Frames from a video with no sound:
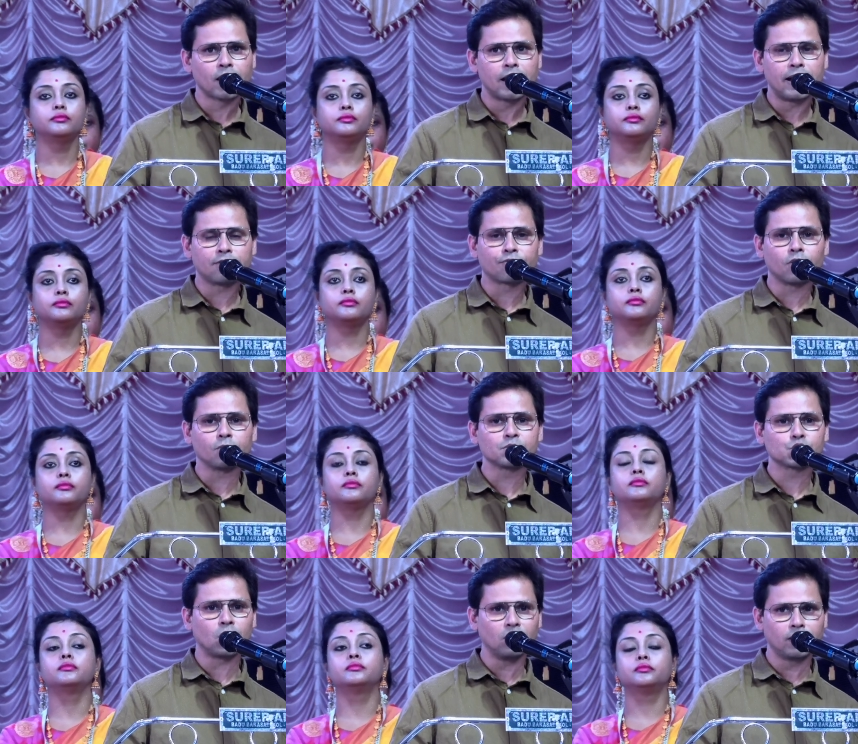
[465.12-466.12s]
Speaker 1: and from
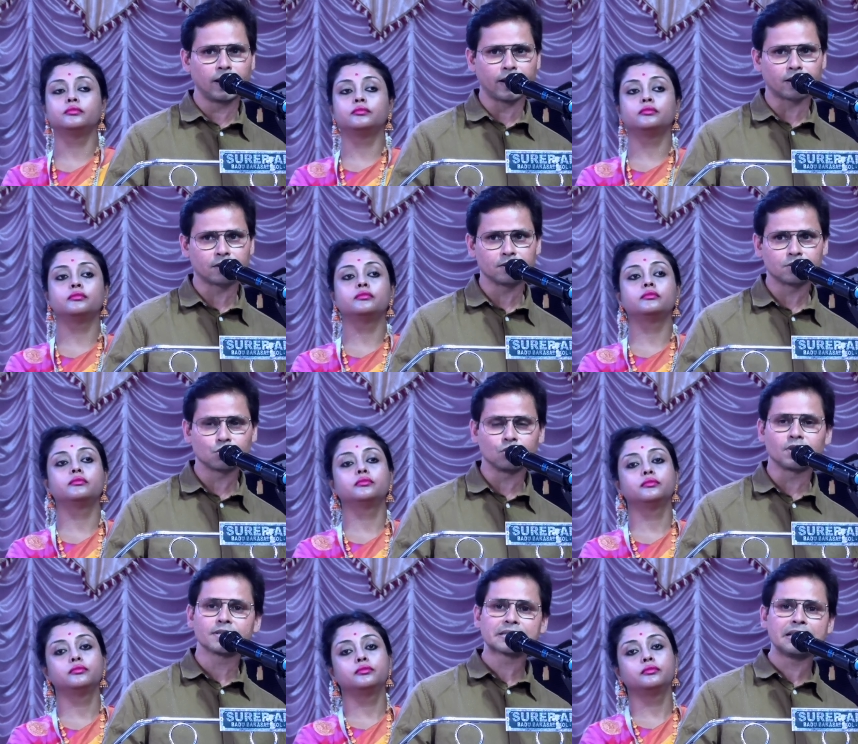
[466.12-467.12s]
Salt Lake. So
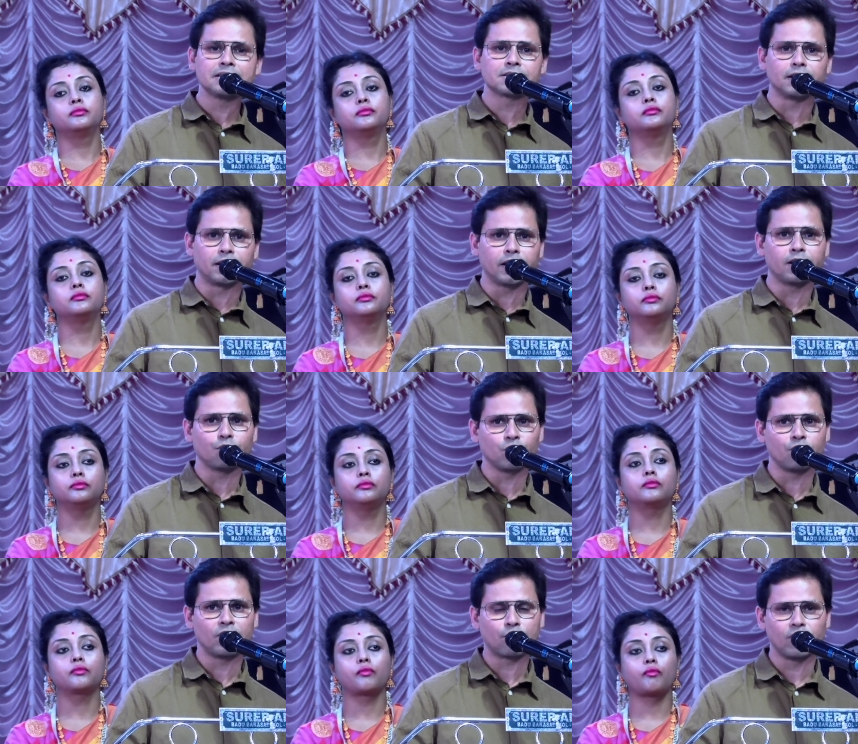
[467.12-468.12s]
this is the day we
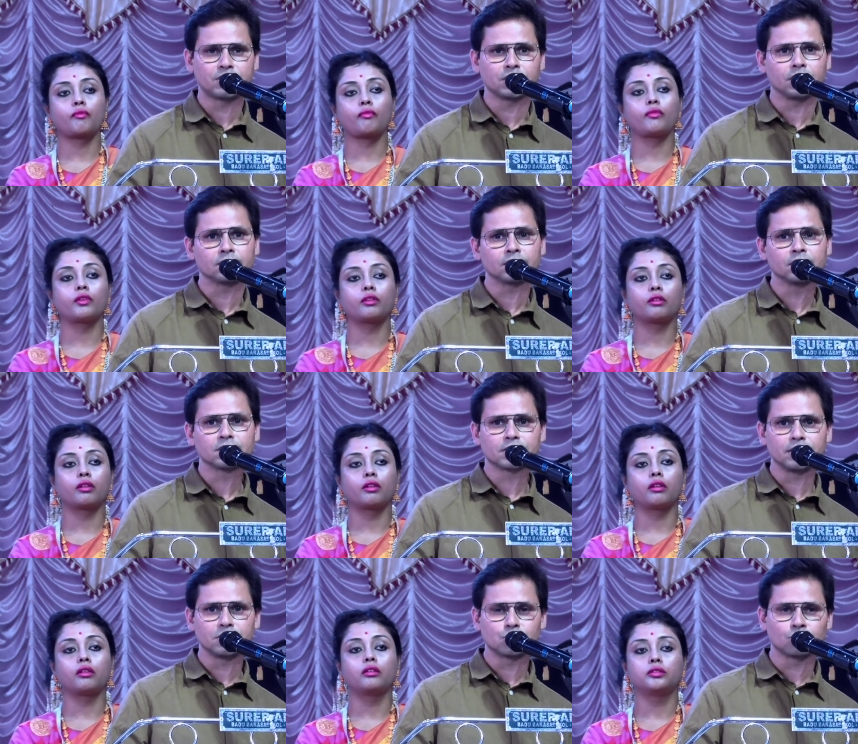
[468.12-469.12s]
were waiting
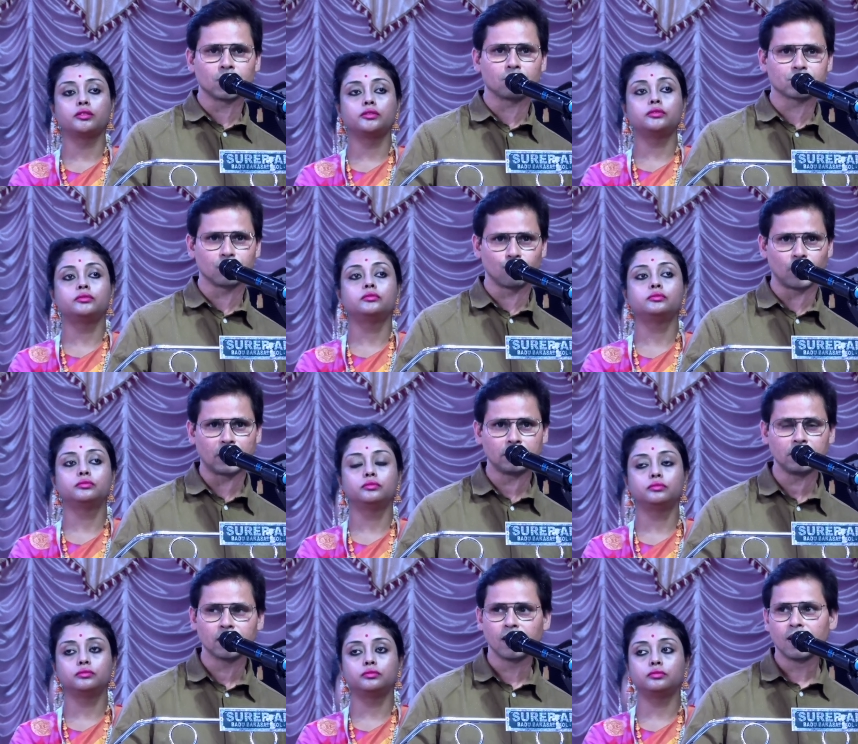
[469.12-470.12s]
since 2001.
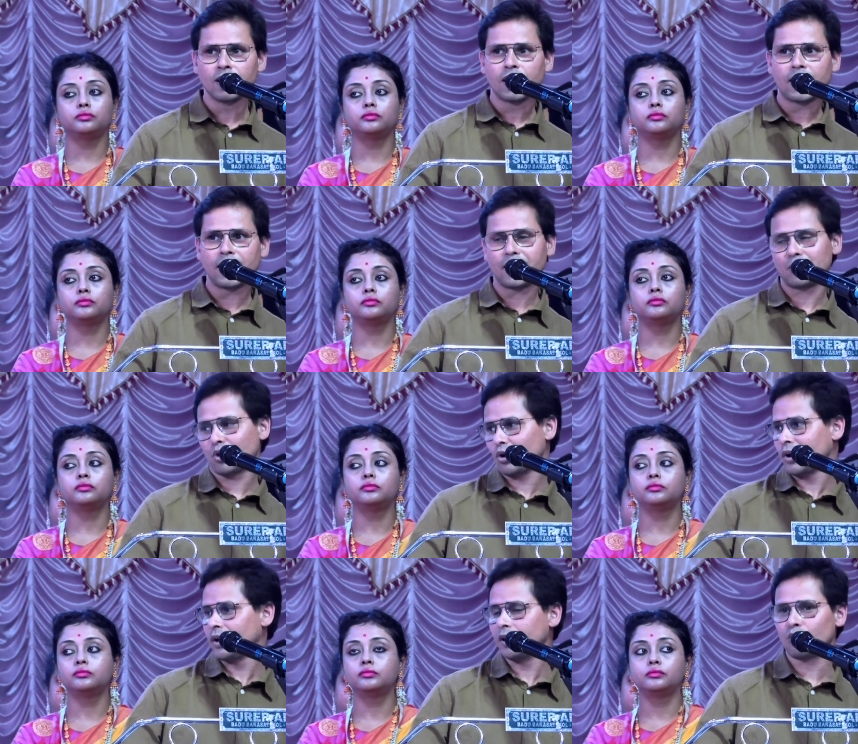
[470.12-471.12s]
And
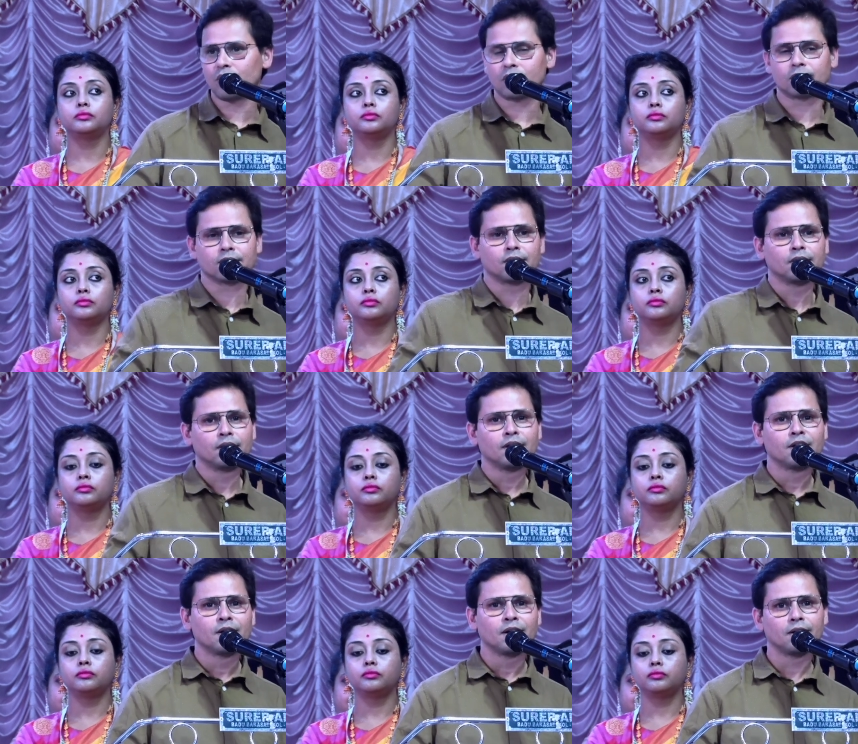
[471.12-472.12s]
already our
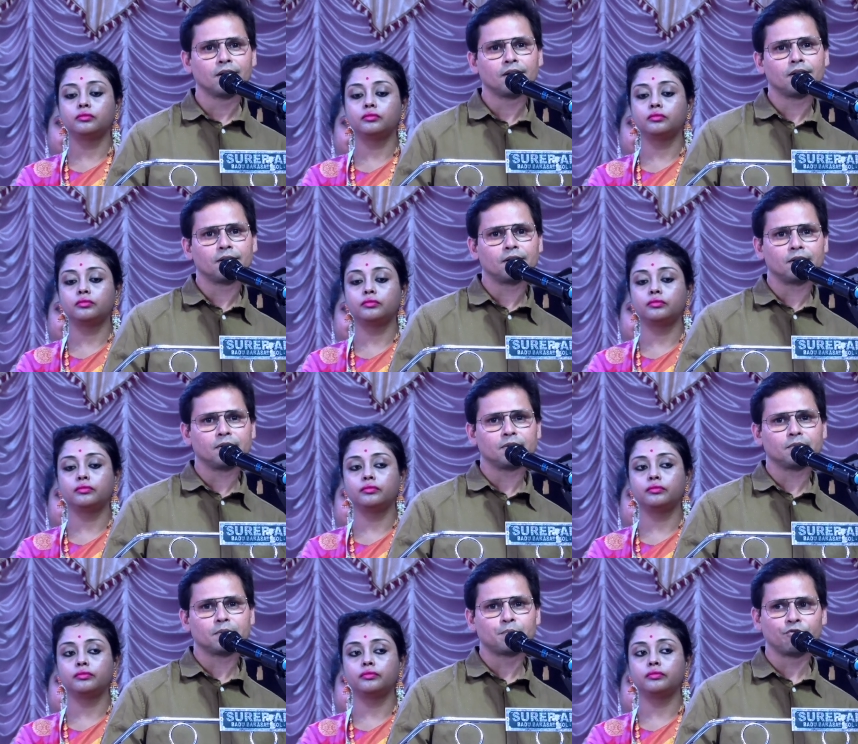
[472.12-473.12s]
uh,
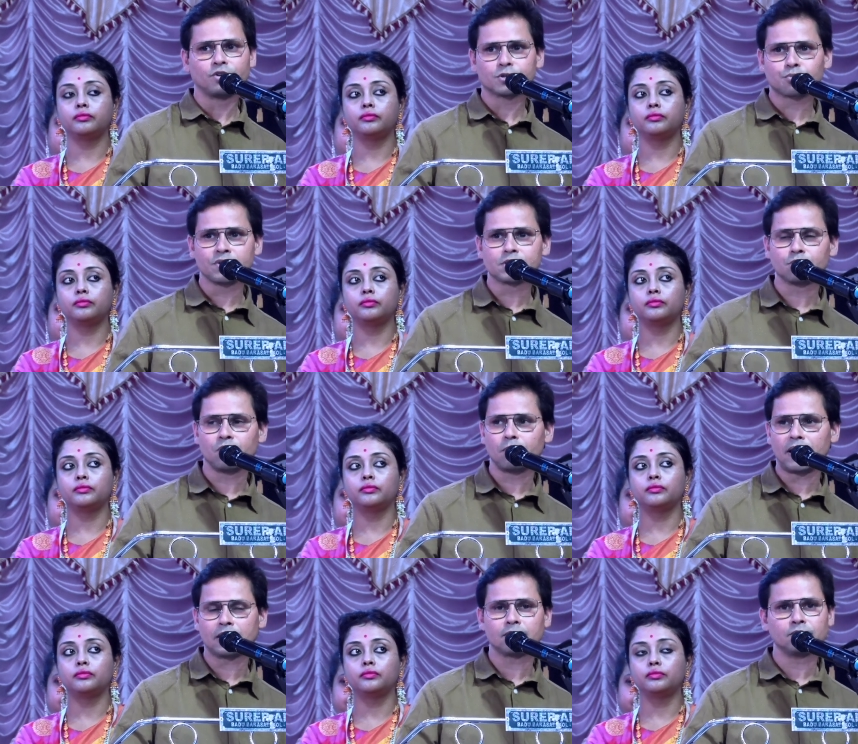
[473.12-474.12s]
previous principal
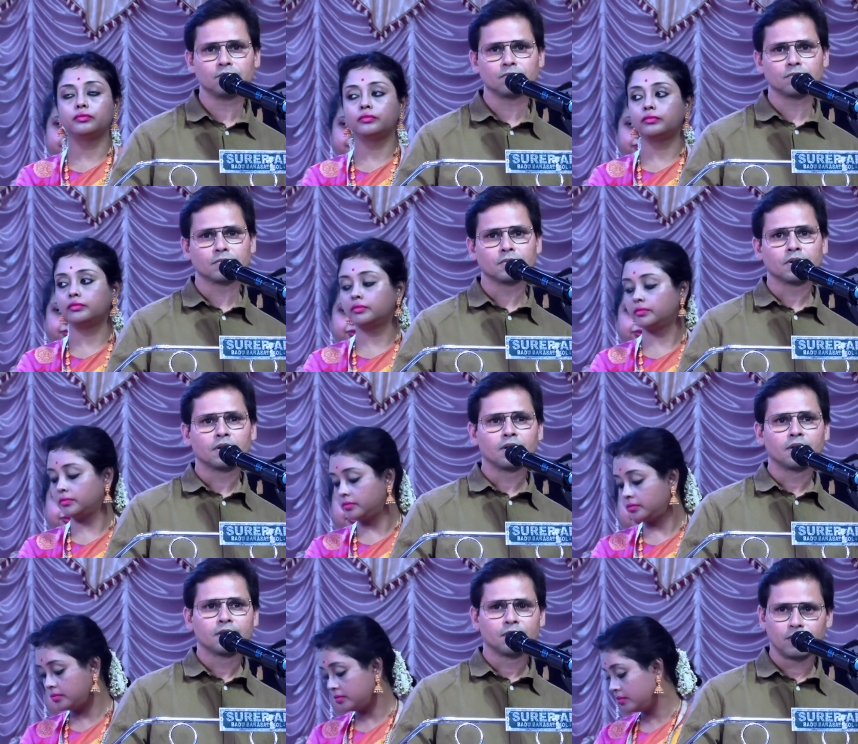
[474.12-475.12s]
madam,
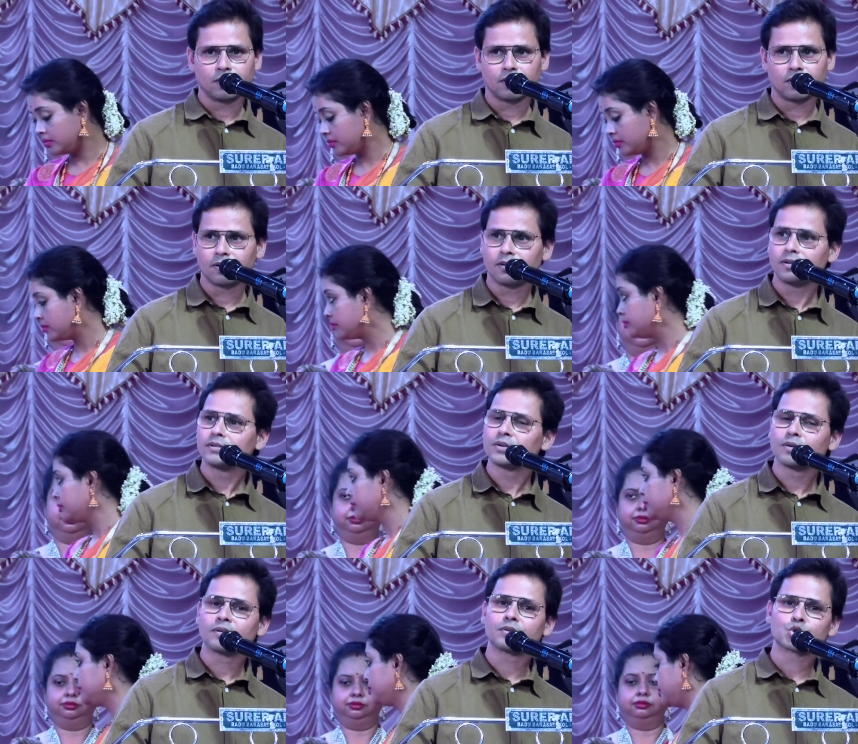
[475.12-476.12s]
uh,
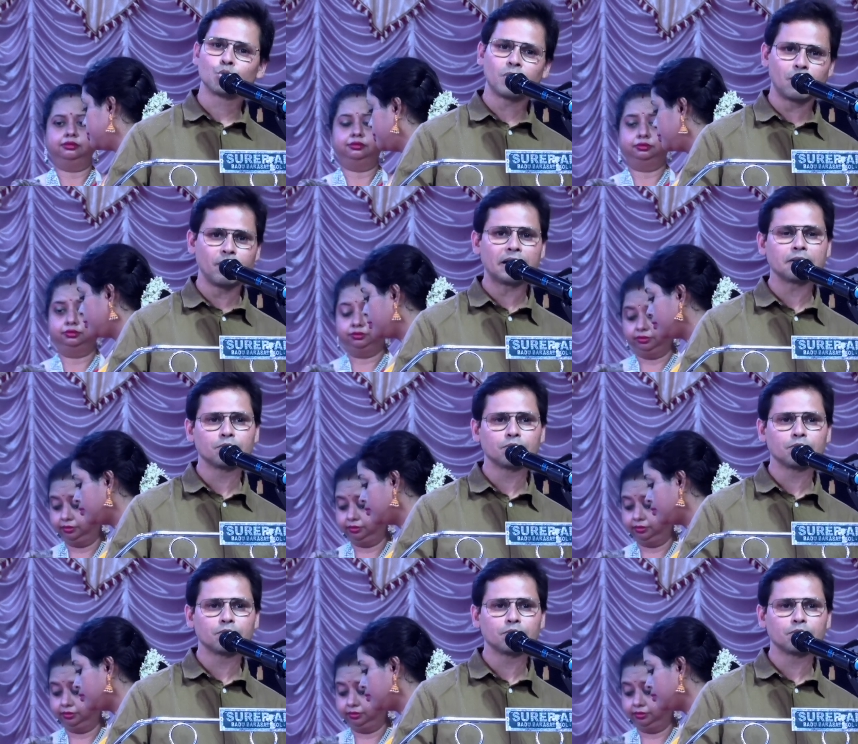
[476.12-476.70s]
Shobha Madam